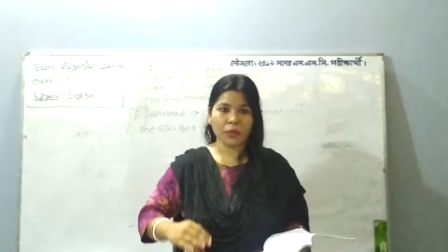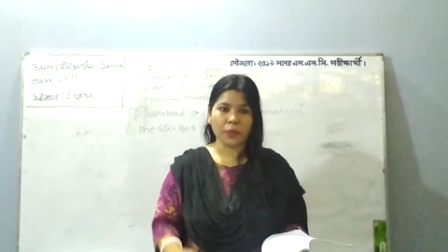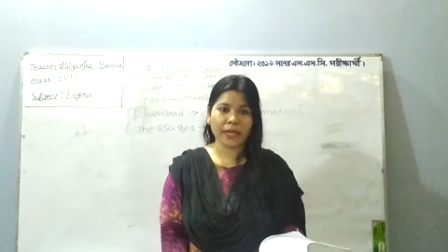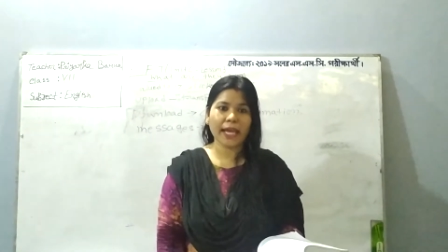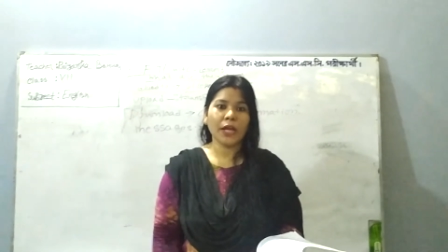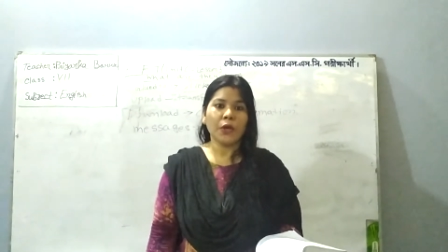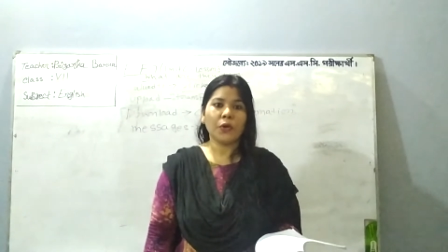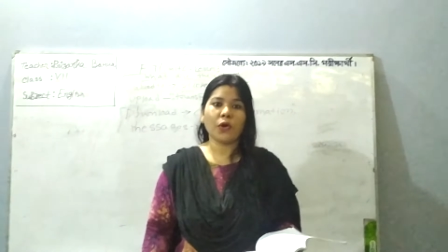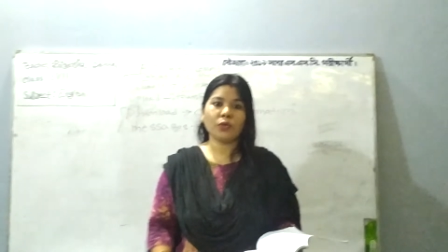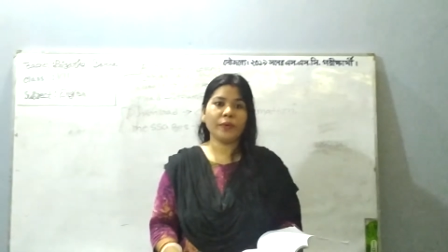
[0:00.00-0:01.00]
Okay,
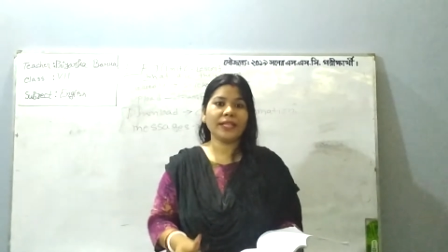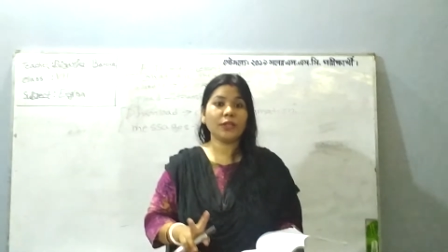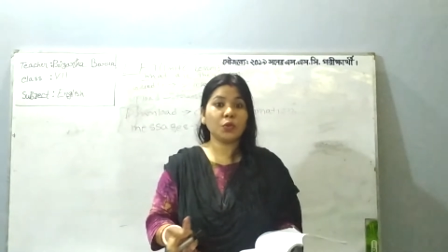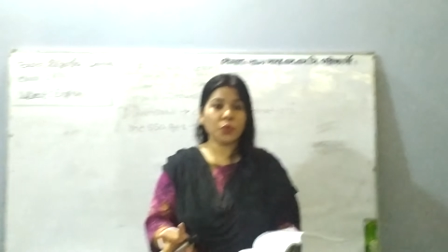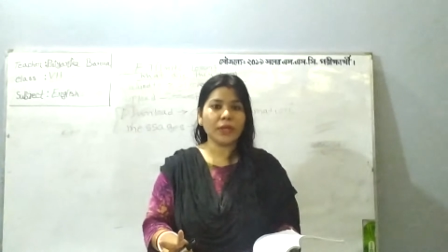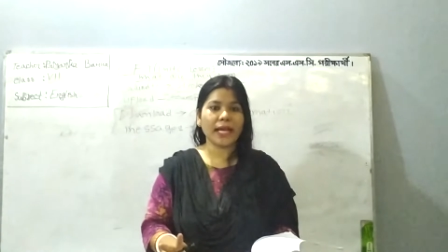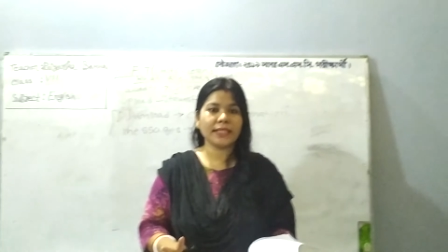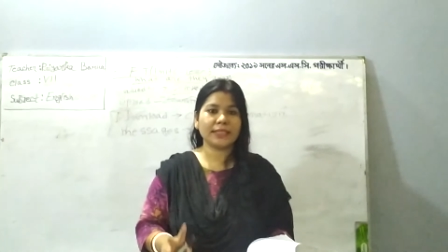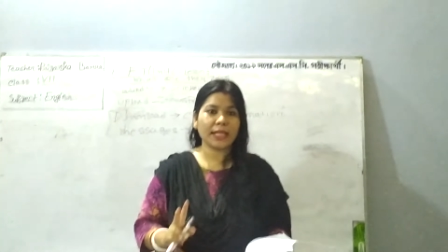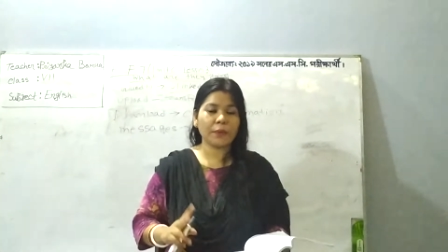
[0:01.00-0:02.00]
not with the 2
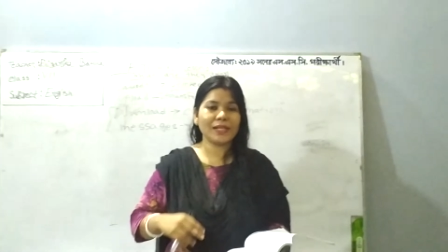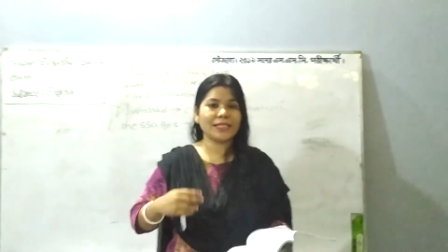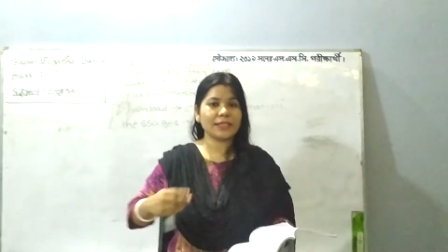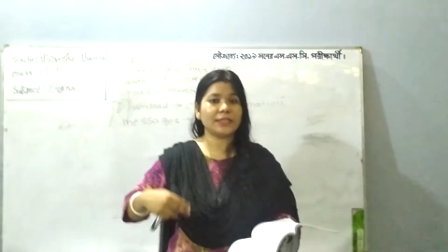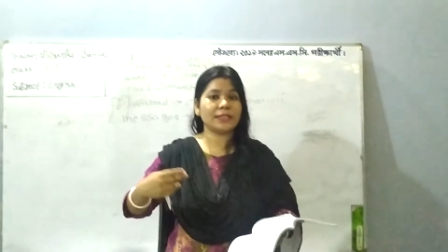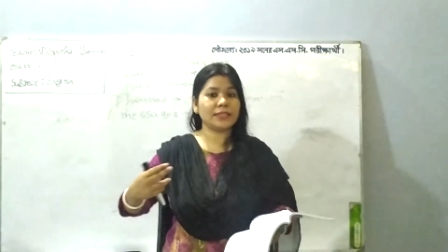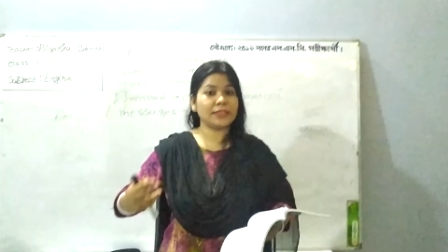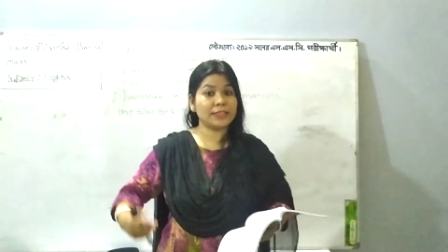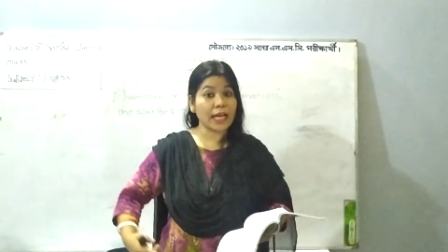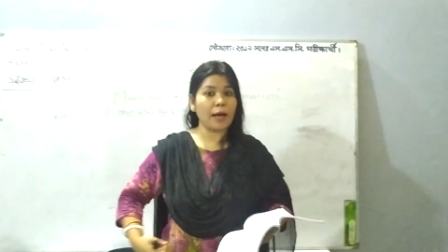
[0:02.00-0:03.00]
legs. They will just
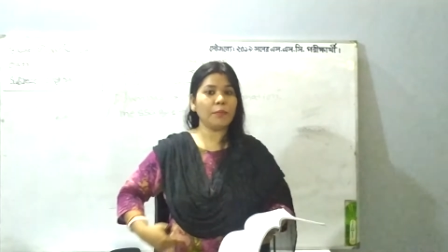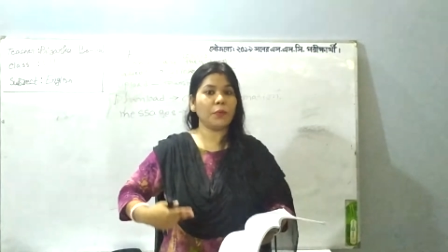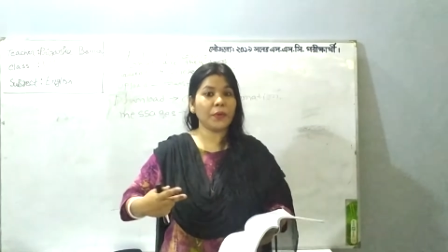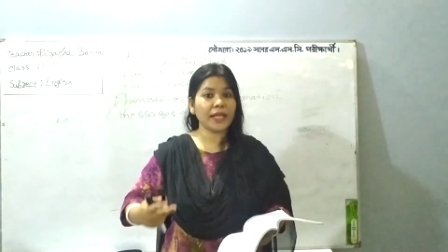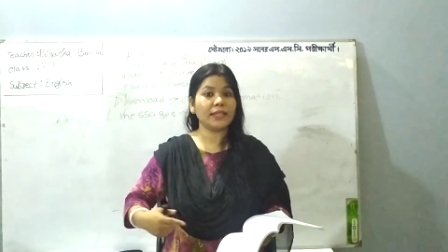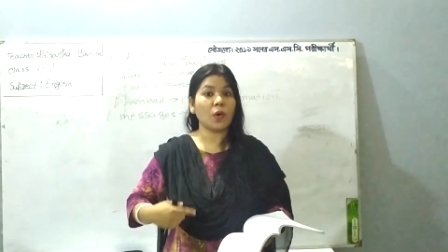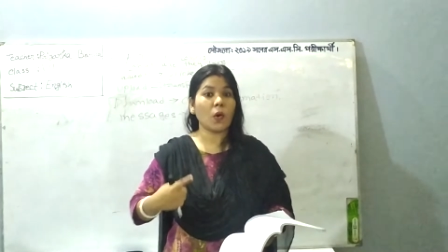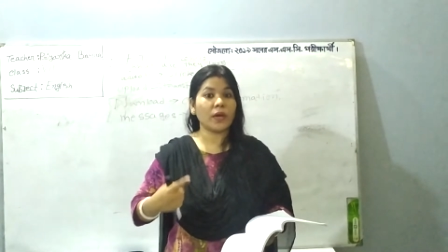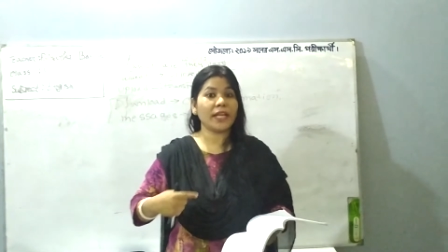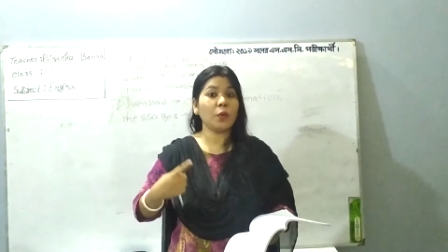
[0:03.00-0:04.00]
jump with
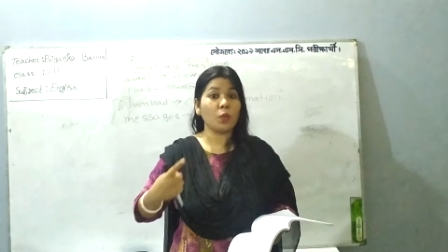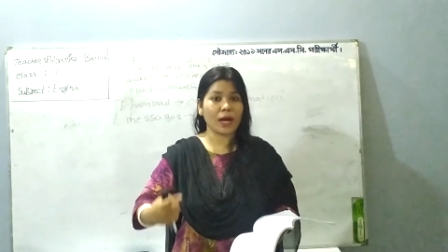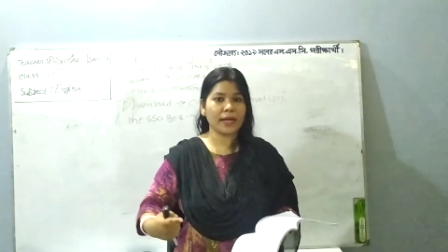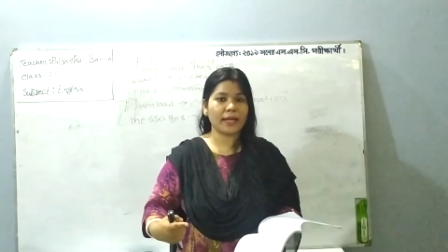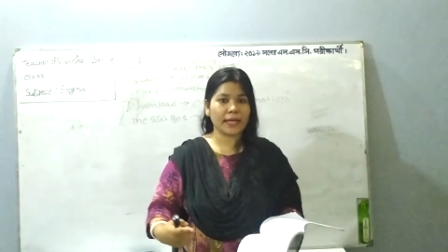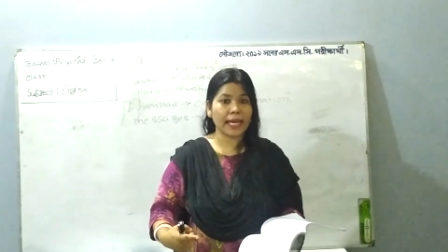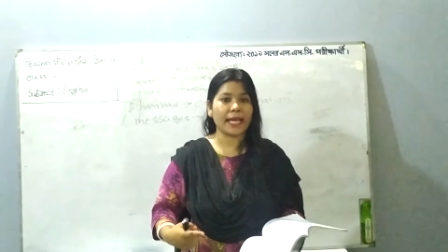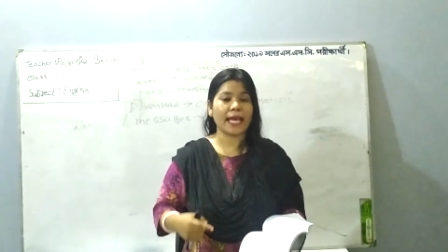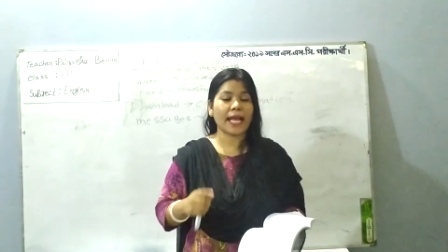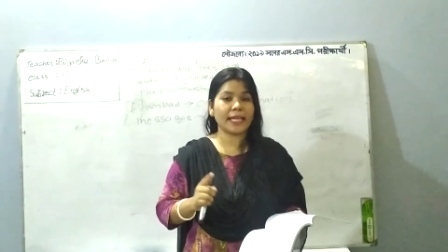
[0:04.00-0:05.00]
only 1
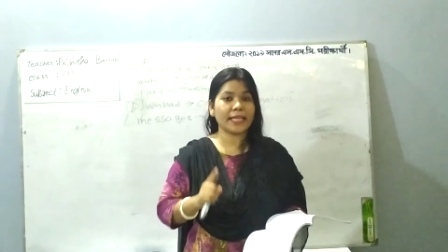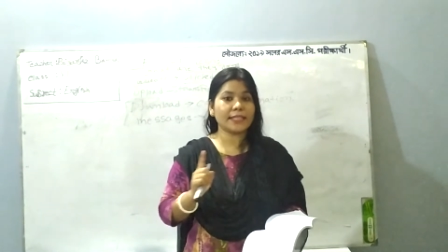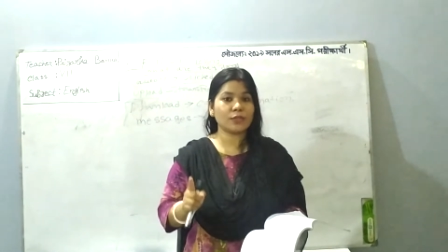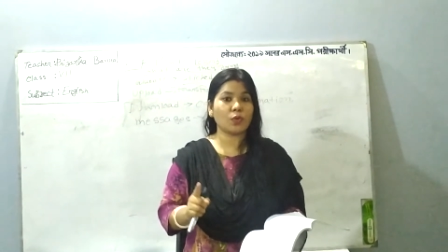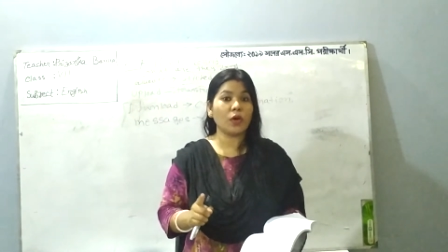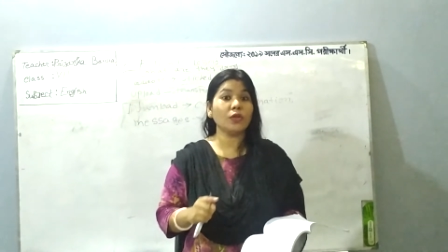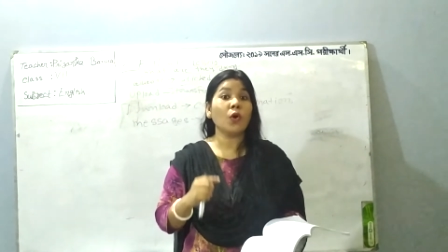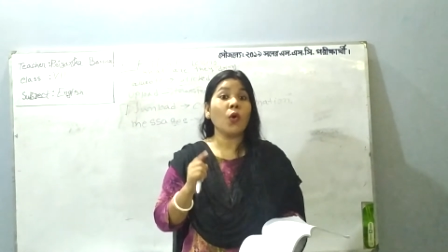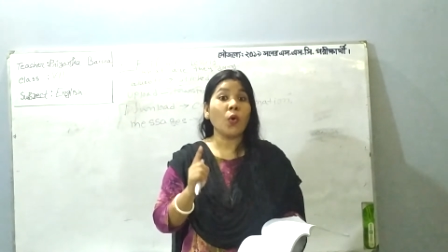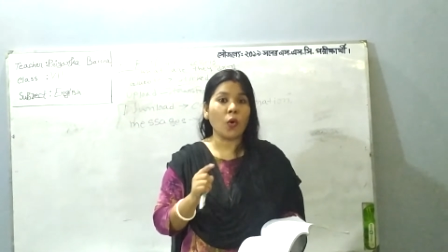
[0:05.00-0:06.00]
leg, and it is called
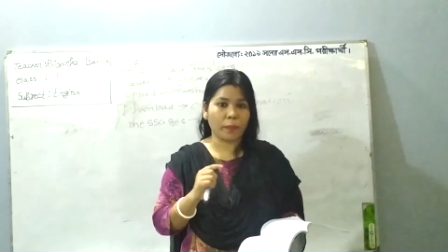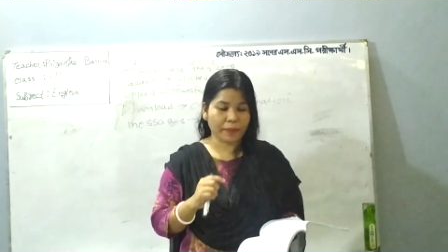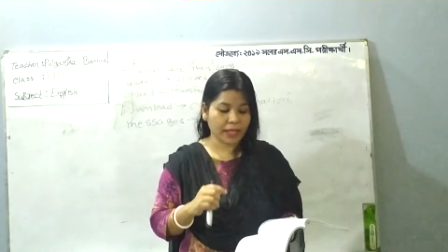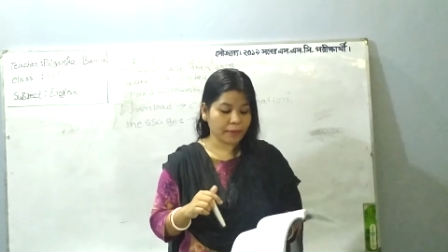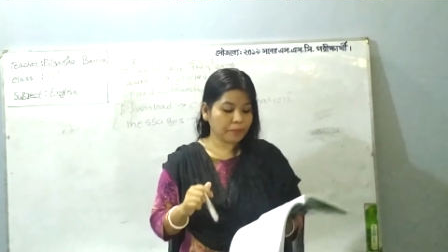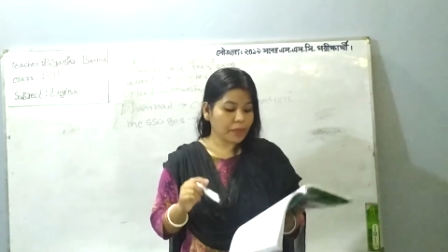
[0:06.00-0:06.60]
hopping.